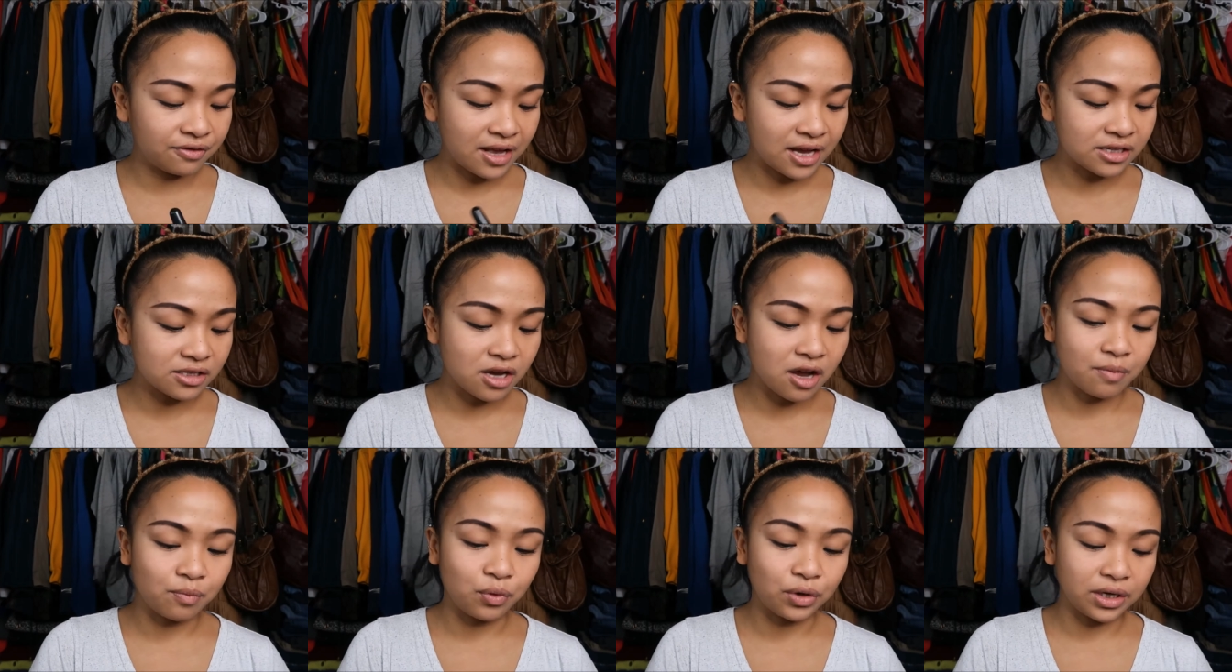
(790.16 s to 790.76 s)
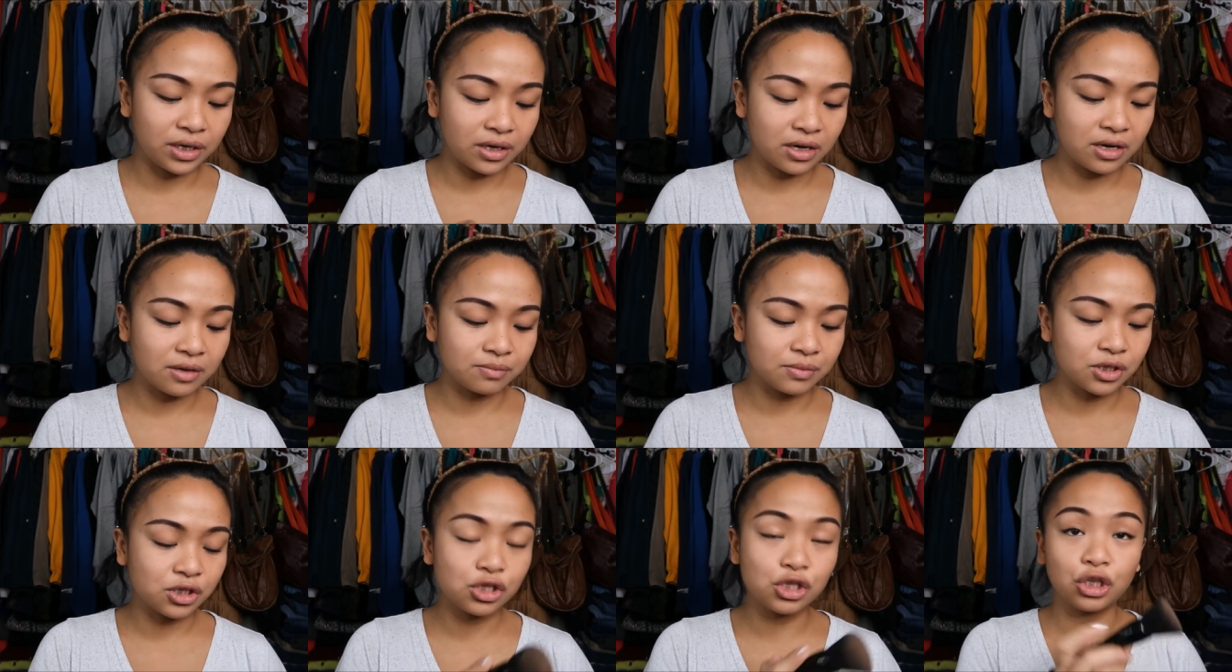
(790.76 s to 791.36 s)
flat top when it
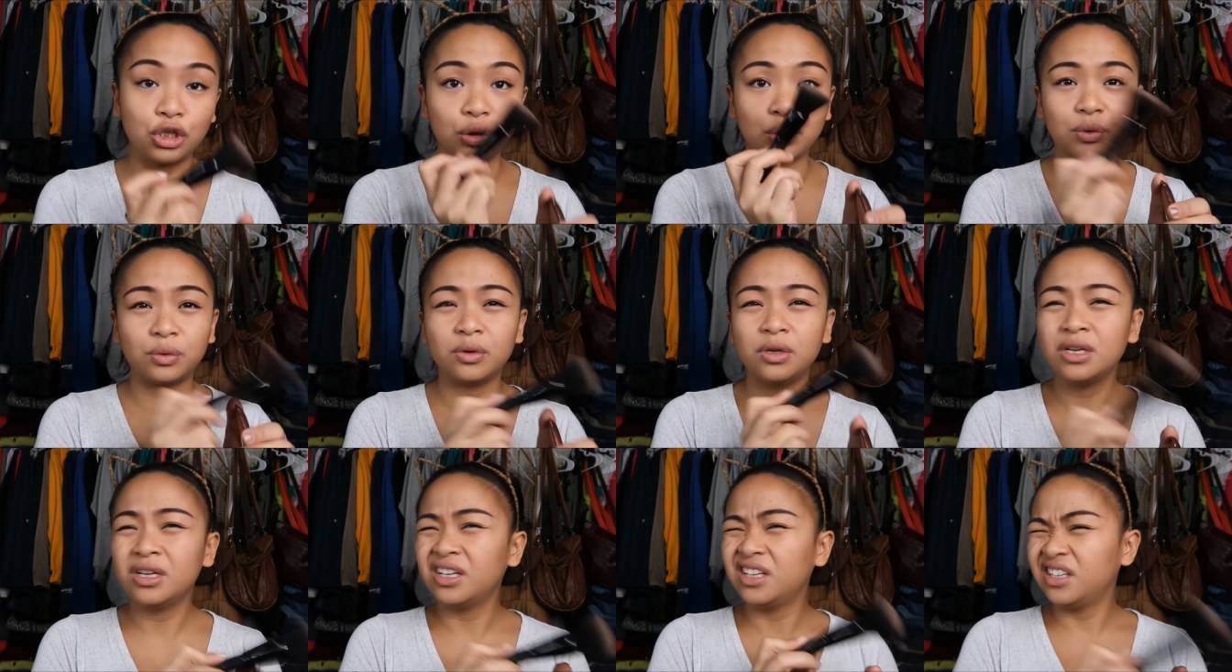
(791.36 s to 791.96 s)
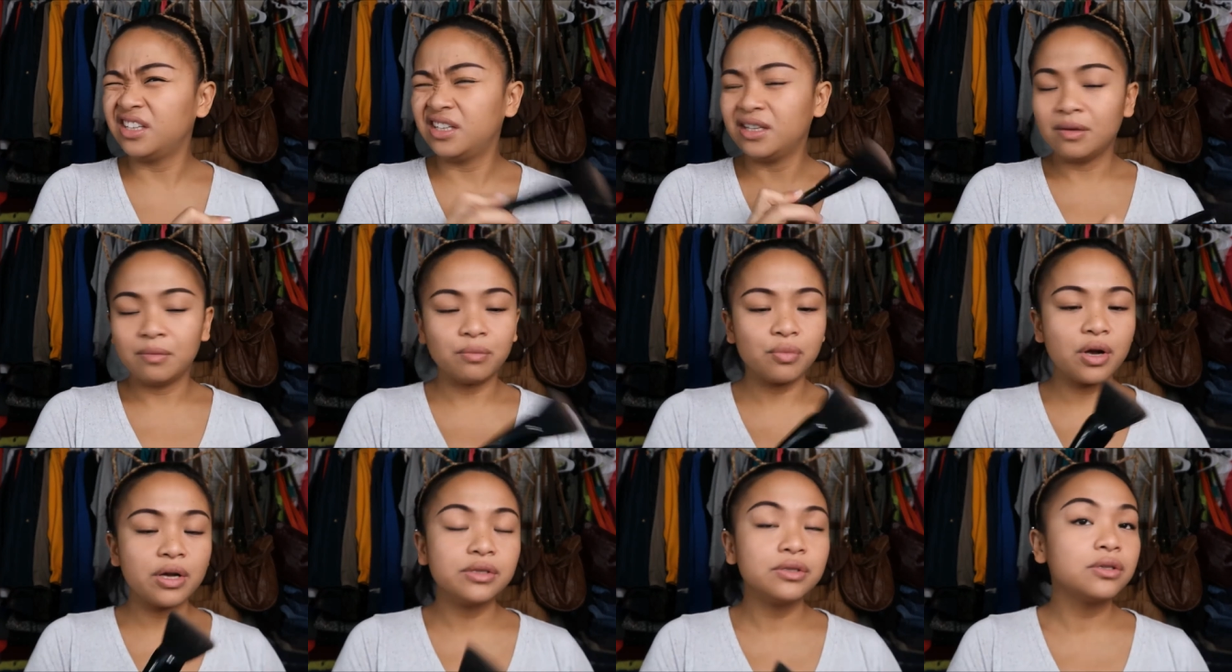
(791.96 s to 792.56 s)
comes to
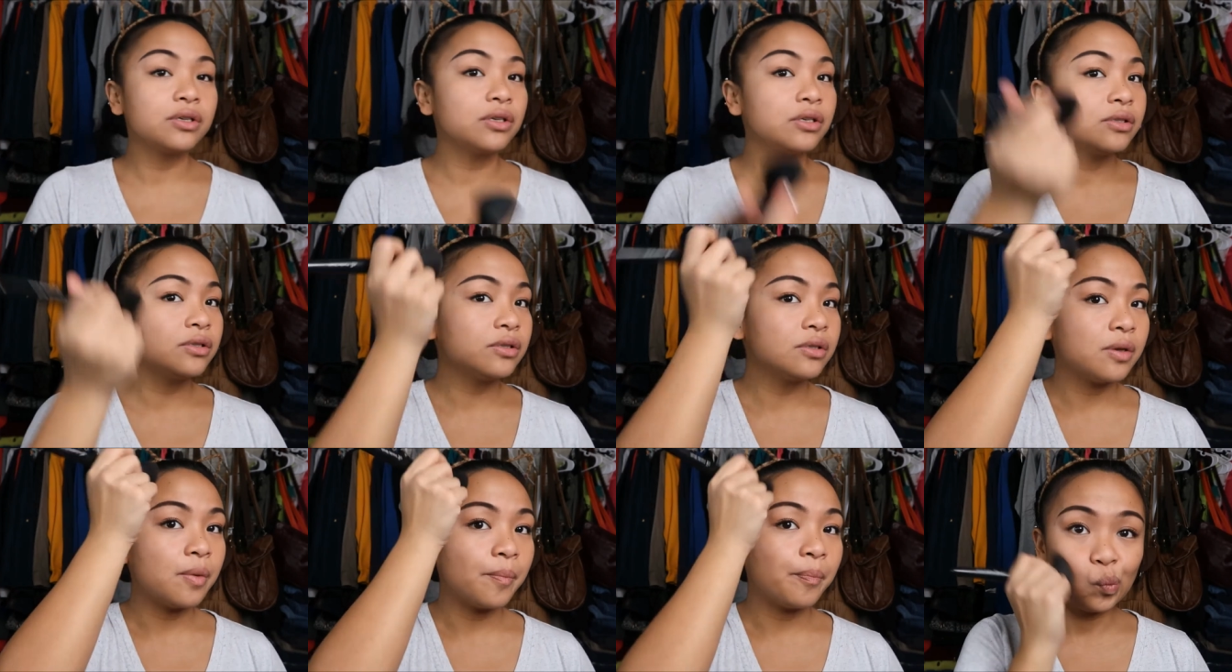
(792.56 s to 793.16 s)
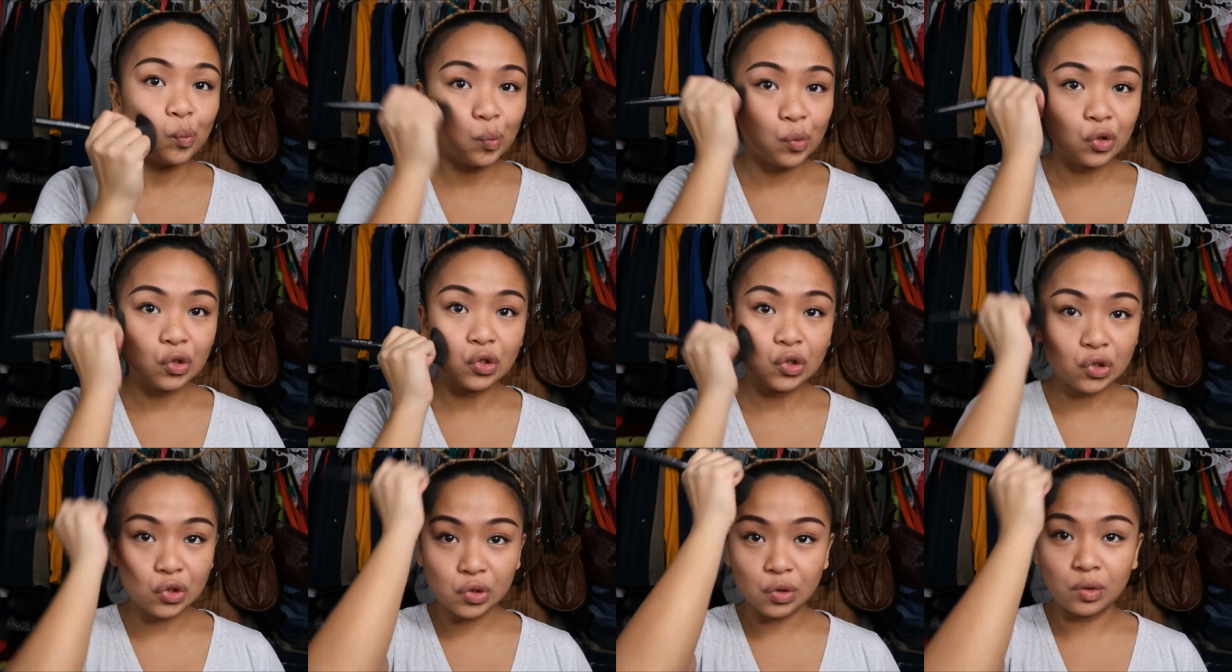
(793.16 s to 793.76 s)
bronzers.
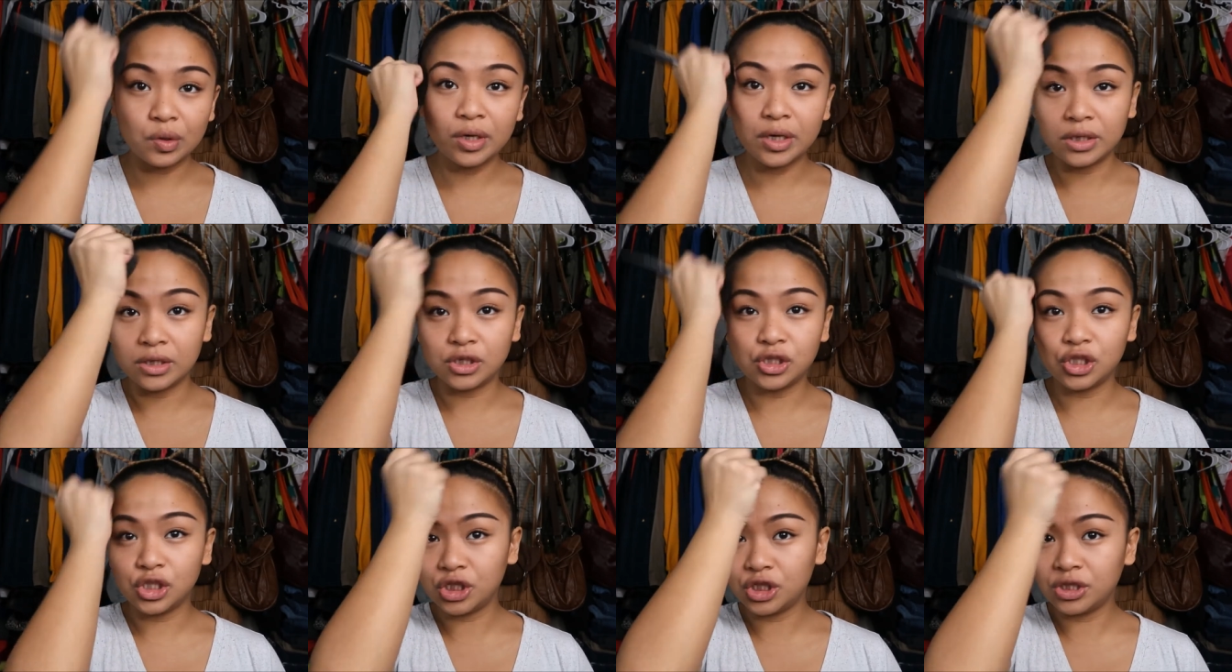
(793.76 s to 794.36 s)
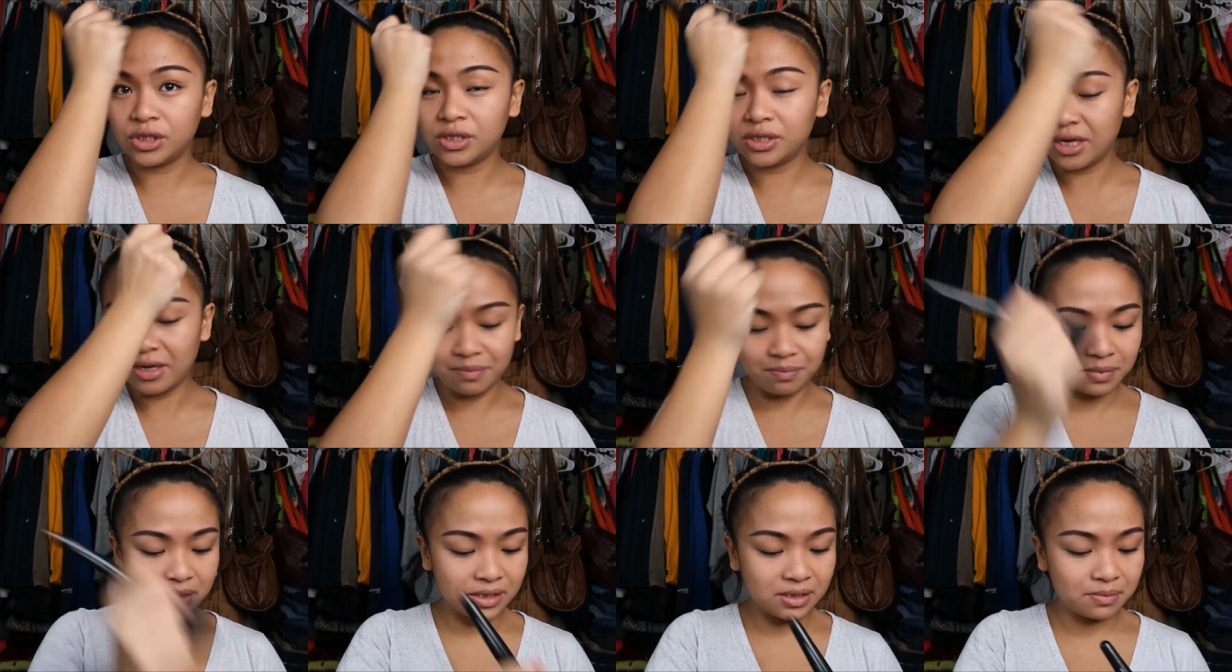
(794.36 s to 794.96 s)
Just go ahead and
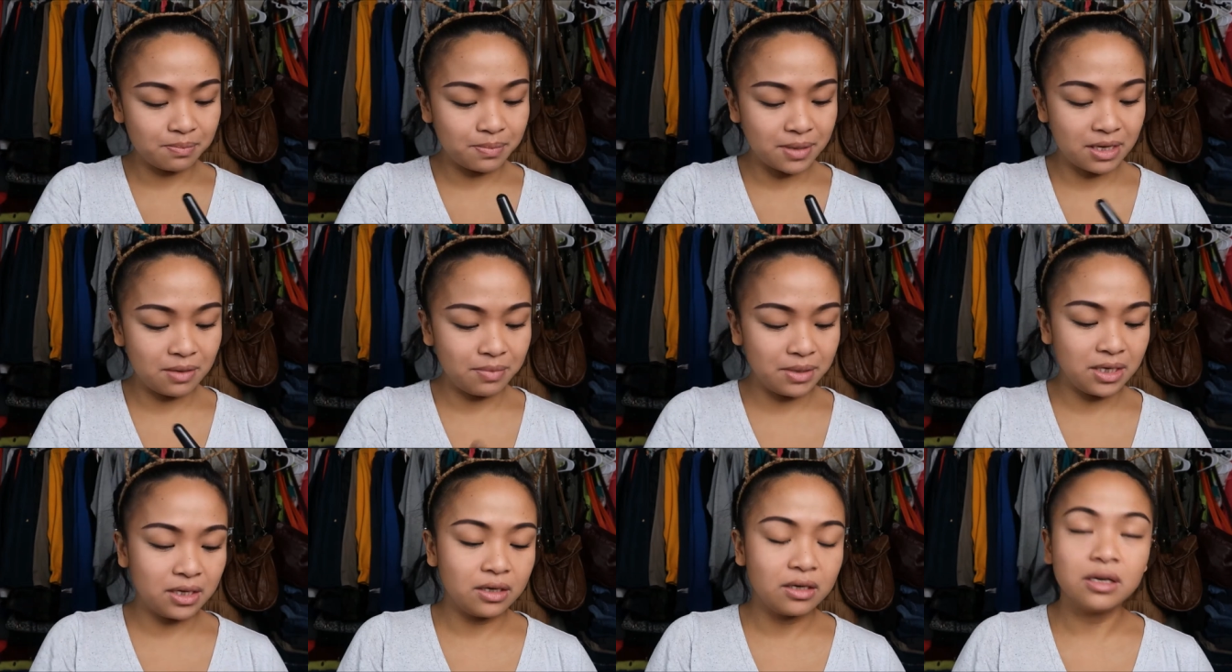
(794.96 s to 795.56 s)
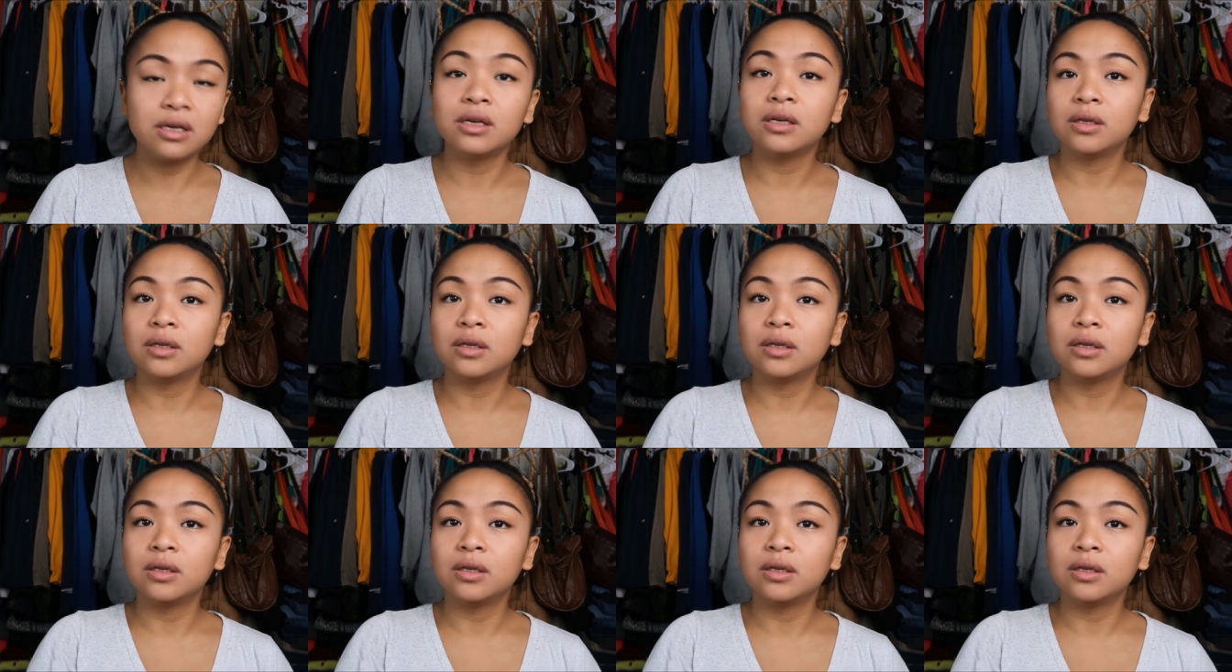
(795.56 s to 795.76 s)
shape this baby.